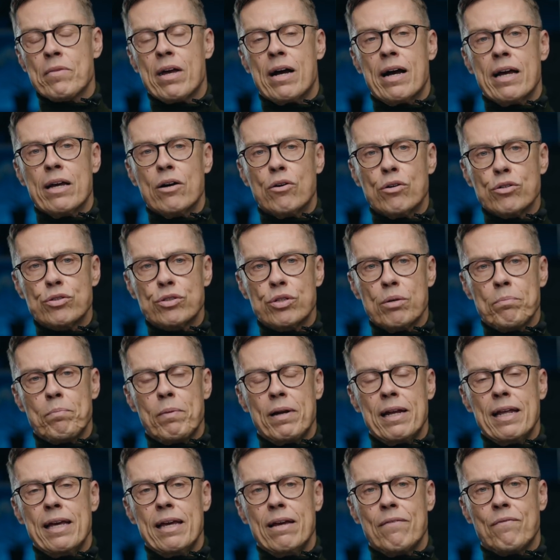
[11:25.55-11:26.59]
I also
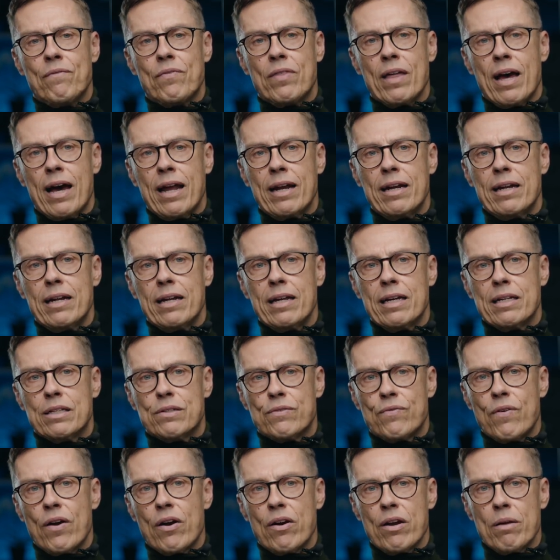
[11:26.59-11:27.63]
believe that
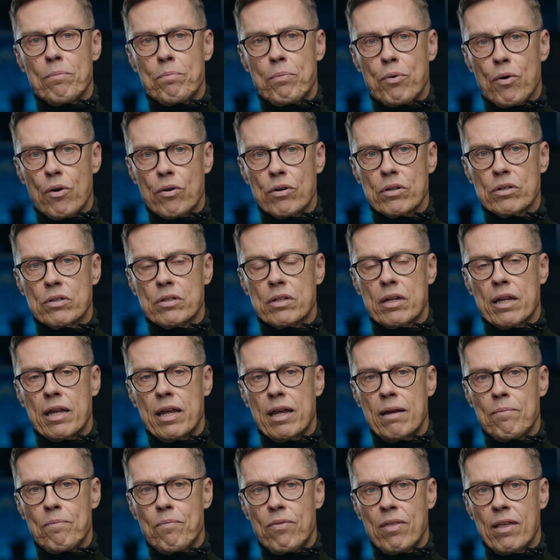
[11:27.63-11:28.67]
it's very important to
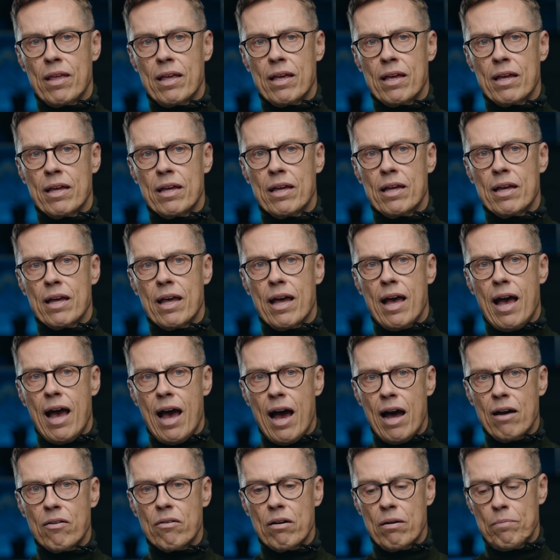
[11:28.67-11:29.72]
keep the
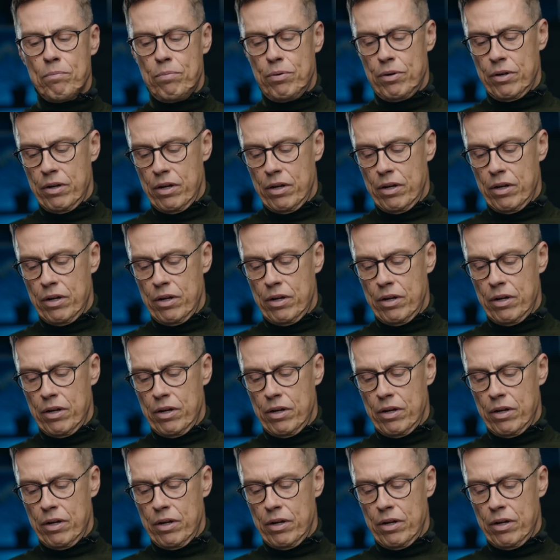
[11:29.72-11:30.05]
Arab